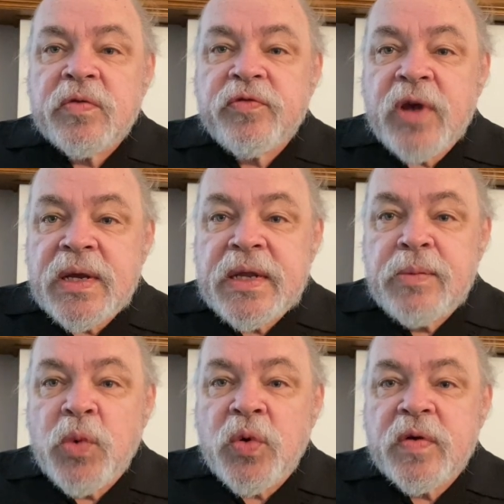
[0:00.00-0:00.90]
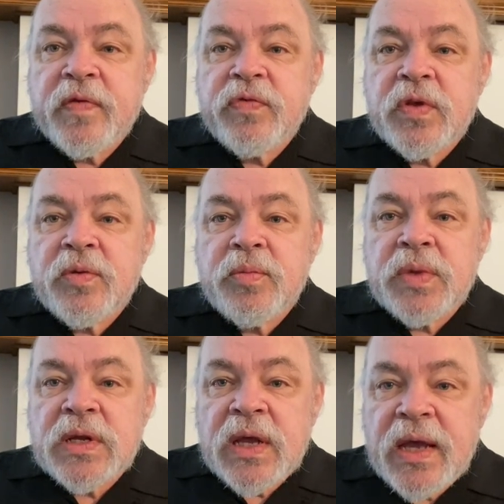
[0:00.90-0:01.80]
finding more of them,
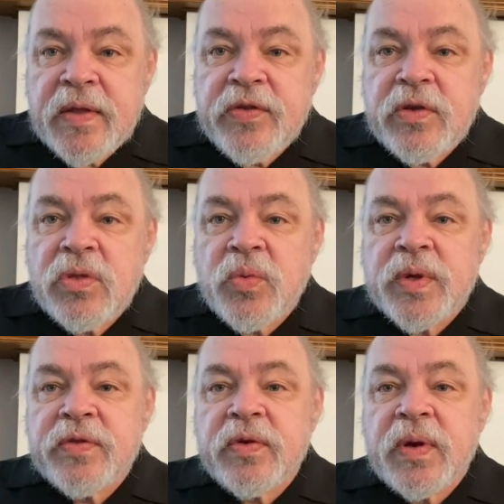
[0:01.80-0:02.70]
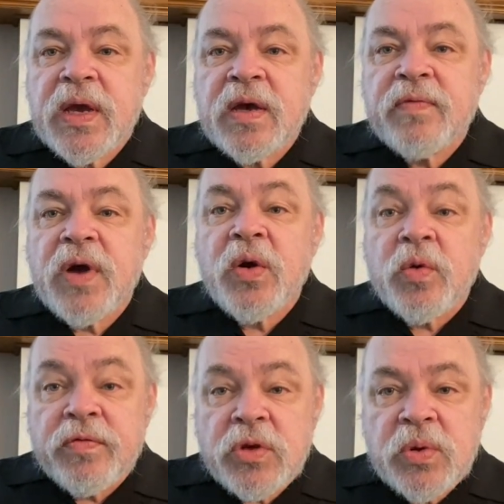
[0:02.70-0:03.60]
enhancing the ones you have,
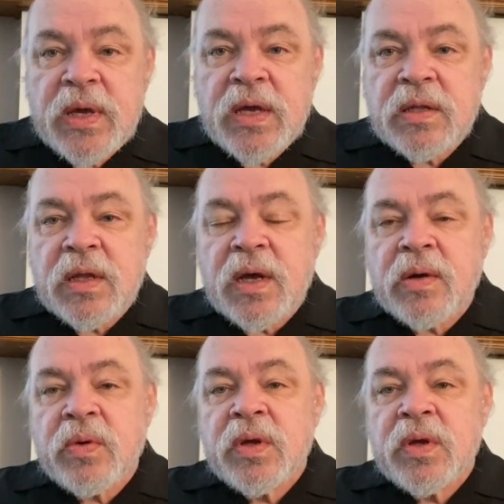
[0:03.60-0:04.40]
however you can now,